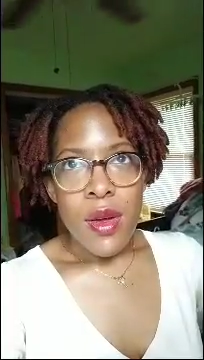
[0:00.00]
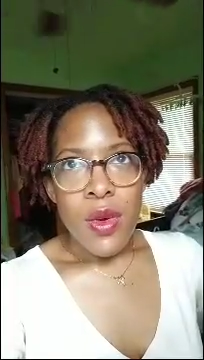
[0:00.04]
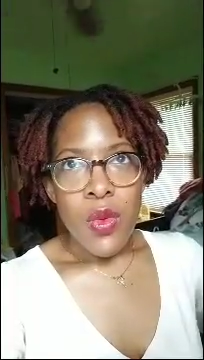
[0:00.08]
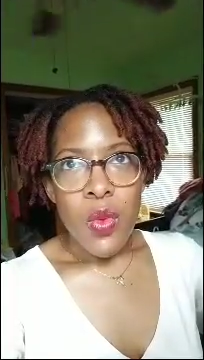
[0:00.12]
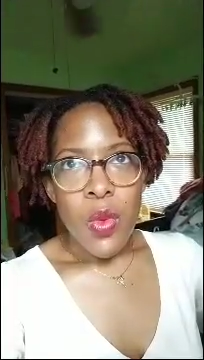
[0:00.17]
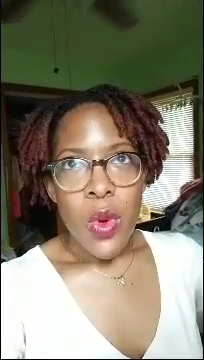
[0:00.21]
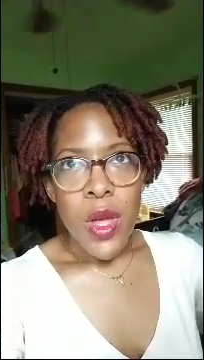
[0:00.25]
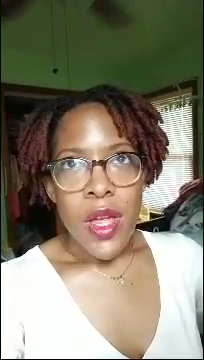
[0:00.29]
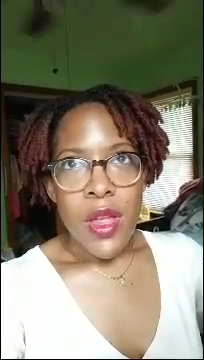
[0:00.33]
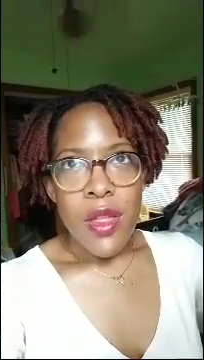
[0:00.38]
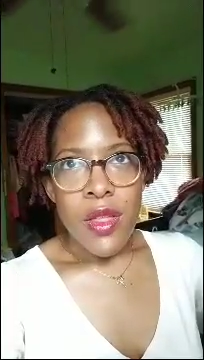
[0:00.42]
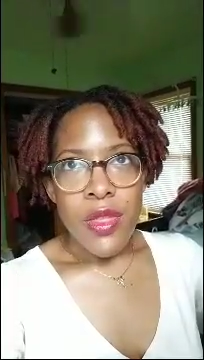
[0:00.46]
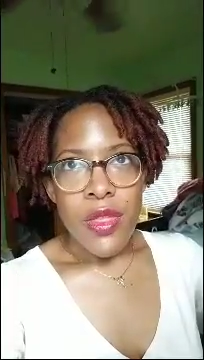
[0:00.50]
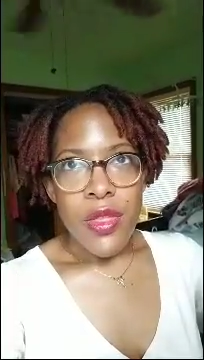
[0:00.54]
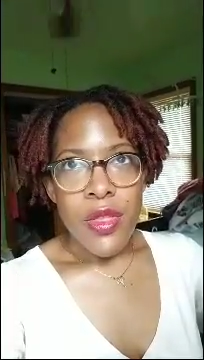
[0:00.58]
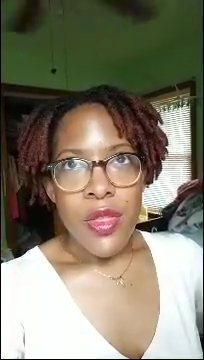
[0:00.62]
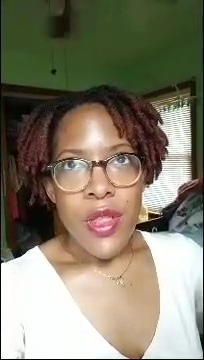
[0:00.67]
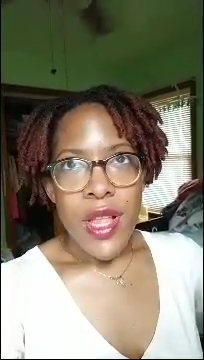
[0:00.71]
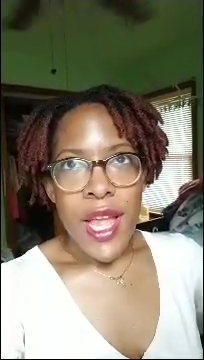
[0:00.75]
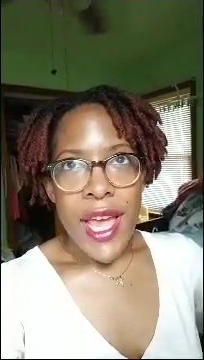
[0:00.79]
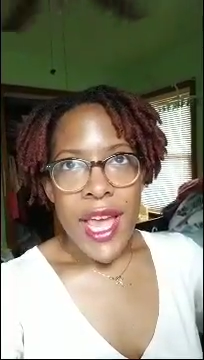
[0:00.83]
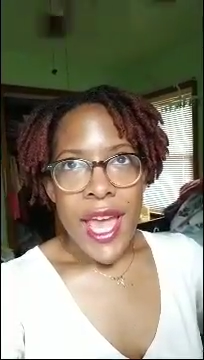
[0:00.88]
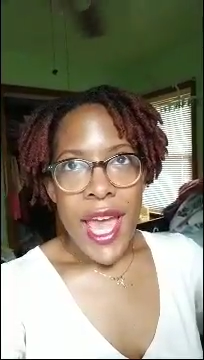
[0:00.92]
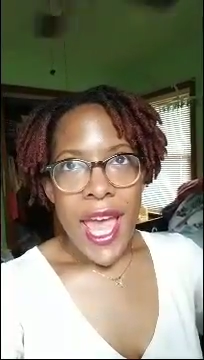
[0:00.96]
with
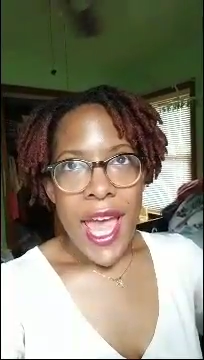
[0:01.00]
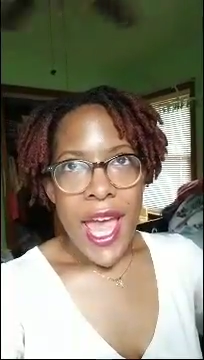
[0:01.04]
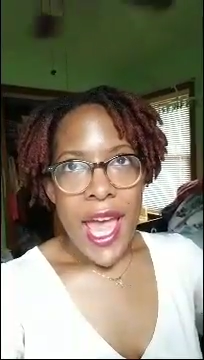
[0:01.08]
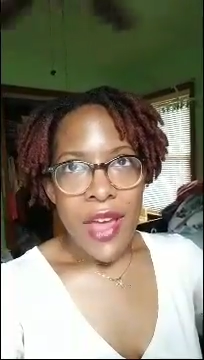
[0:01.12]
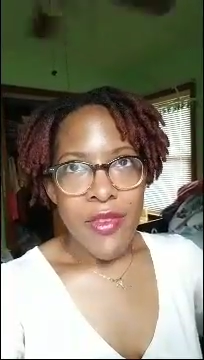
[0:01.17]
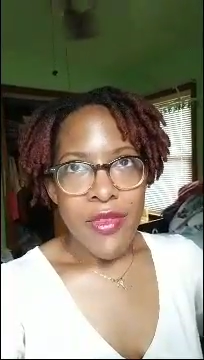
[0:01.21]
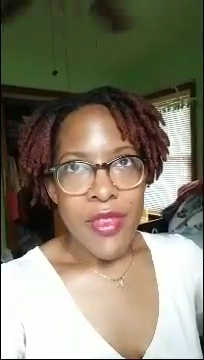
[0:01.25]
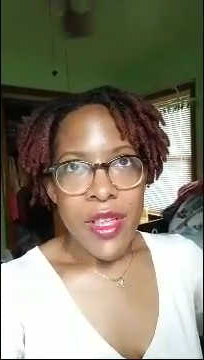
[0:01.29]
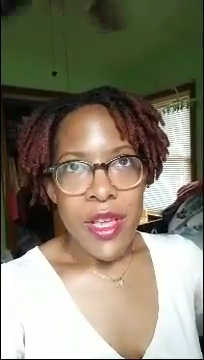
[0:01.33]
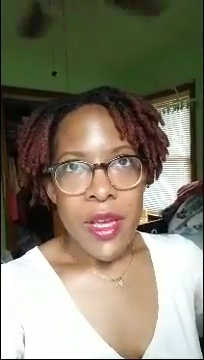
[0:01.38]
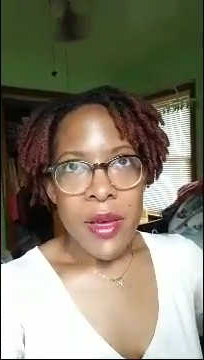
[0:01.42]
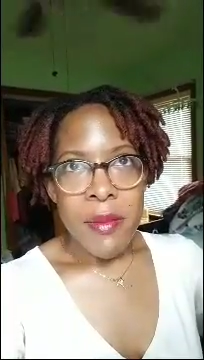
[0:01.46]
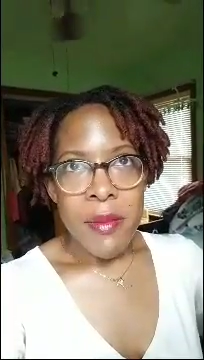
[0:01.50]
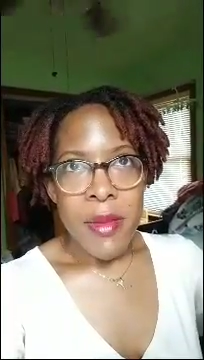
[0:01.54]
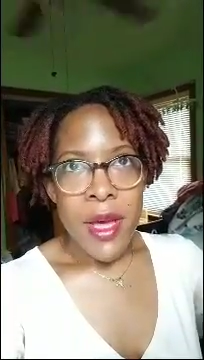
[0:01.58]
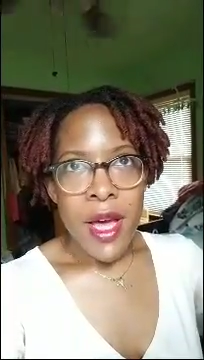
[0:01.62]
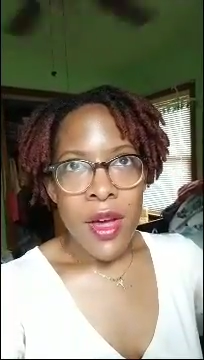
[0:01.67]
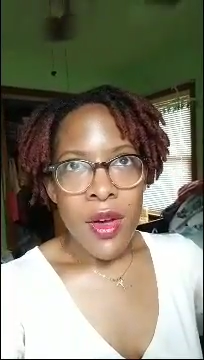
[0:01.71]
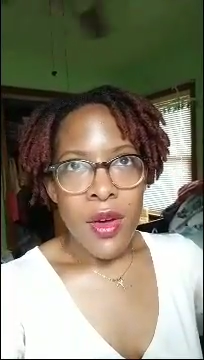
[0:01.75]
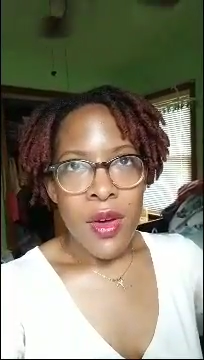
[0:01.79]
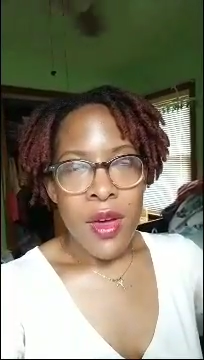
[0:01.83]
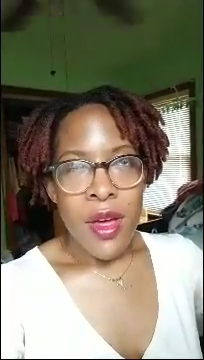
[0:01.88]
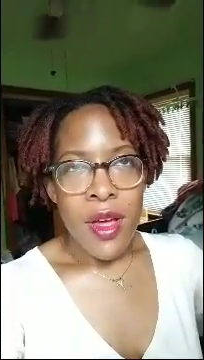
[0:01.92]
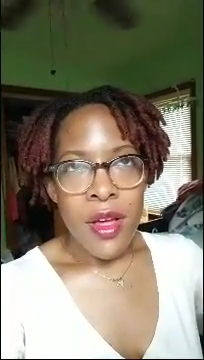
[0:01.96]
like half the
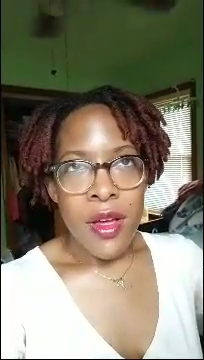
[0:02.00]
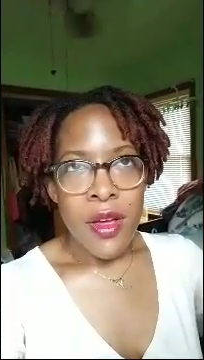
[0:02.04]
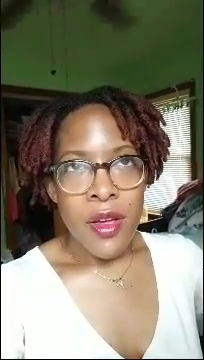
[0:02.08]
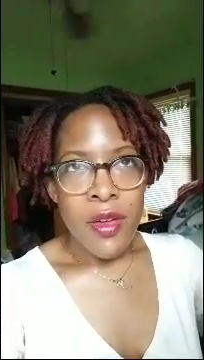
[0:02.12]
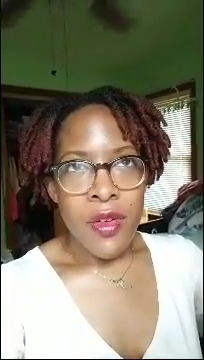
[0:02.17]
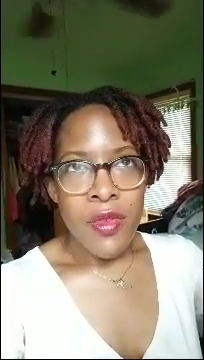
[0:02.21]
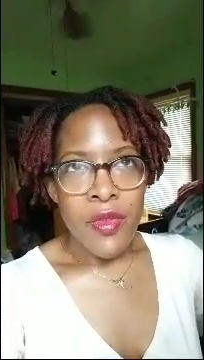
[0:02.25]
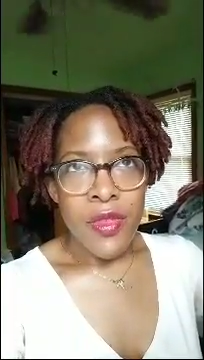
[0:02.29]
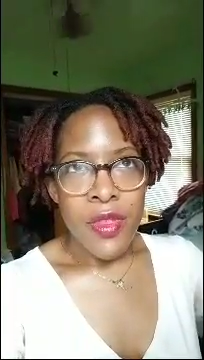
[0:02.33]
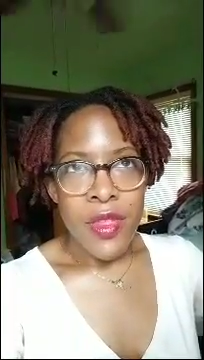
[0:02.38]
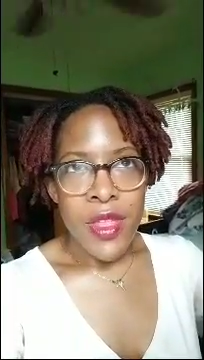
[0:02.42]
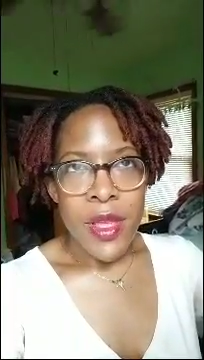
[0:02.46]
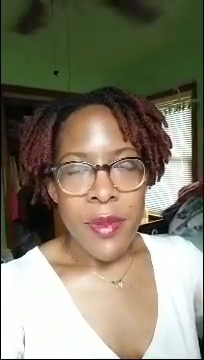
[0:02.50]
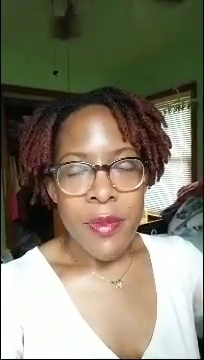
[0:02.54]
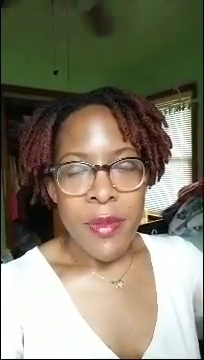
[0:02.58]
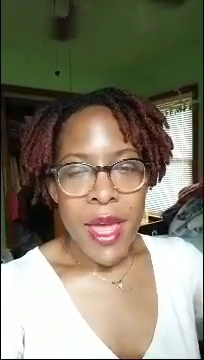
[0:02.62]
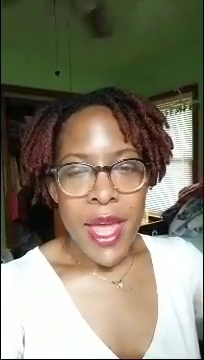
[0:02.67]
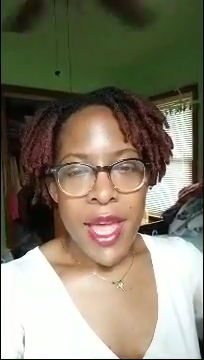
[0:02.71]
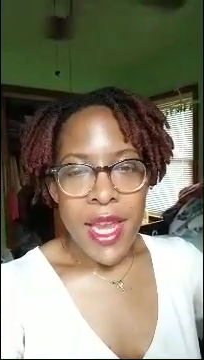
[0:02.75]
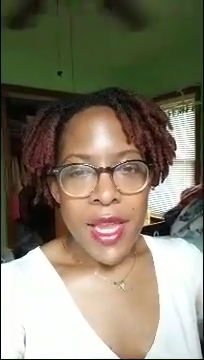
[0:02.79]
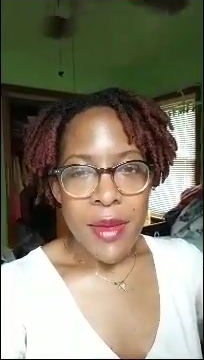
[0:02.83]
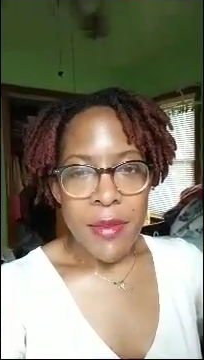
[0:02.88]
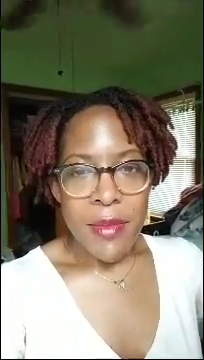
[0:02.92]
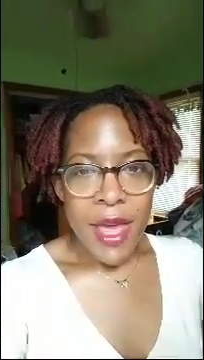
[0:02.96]
amount of the
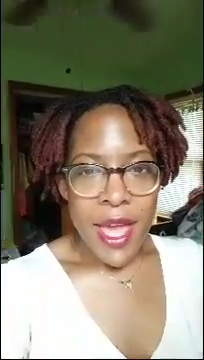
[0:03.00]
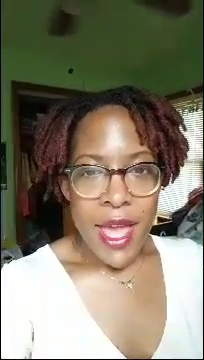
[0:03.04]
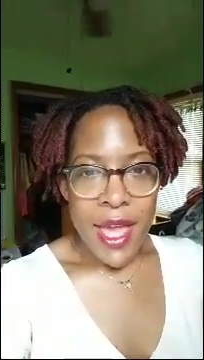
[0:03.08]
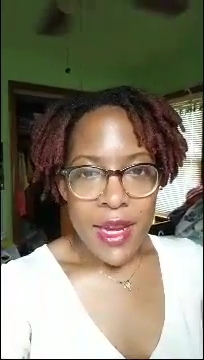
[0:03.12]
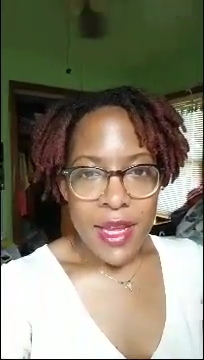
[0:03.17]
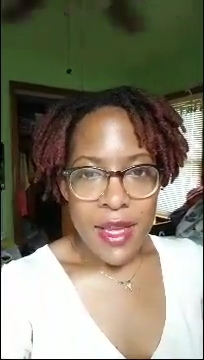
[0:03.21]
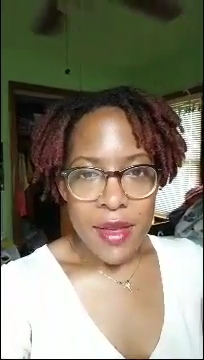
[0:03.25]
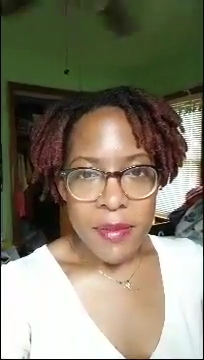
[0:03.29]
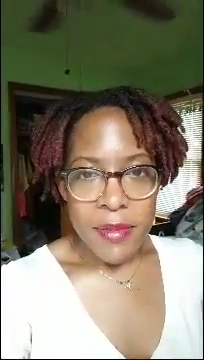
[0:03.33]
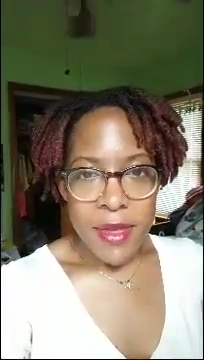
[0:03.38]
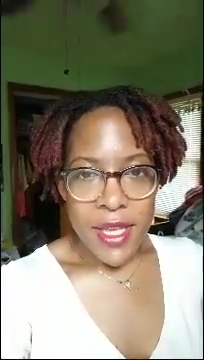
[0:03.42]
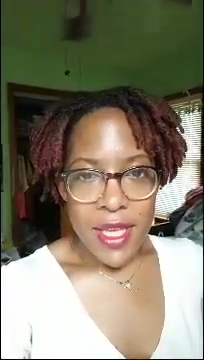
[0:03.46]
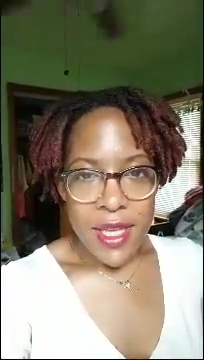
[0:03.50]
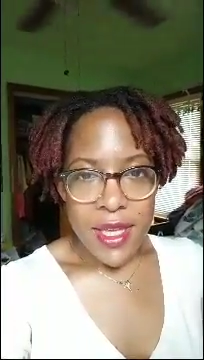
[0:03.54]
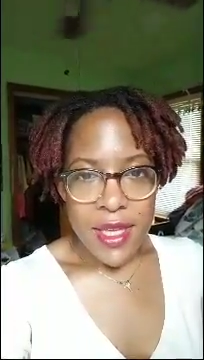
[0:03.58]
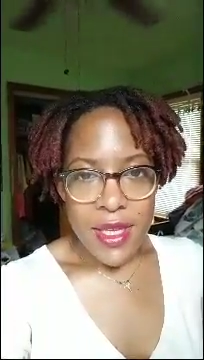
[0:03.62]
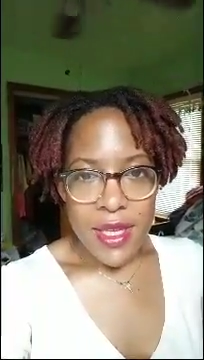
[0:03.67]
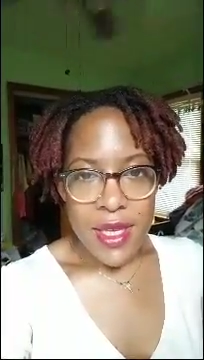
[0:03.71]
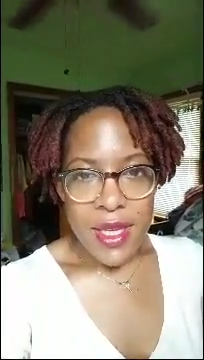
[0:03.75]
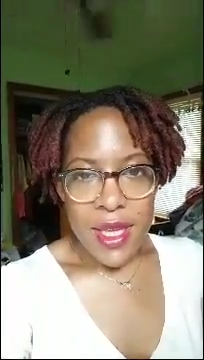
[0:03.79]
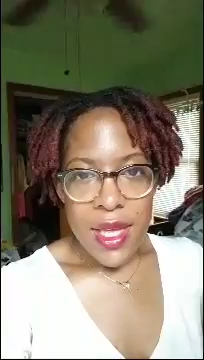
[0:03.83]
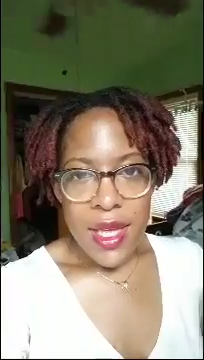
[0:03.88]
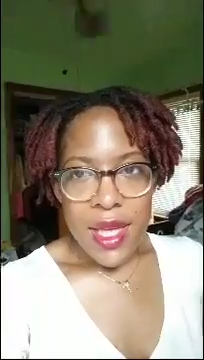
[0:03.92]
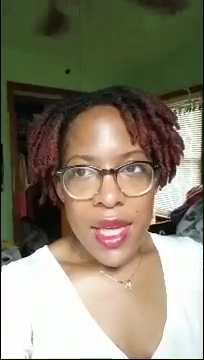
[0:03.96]
Manic Panic
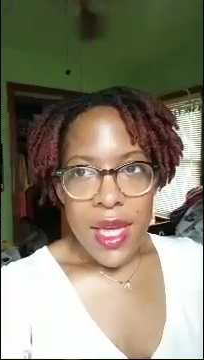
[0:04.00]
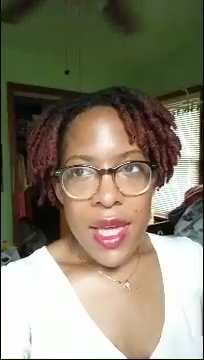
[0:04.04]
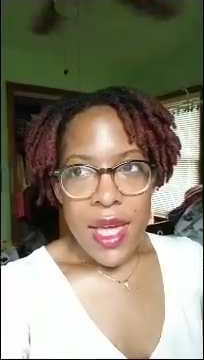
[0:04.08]
pink,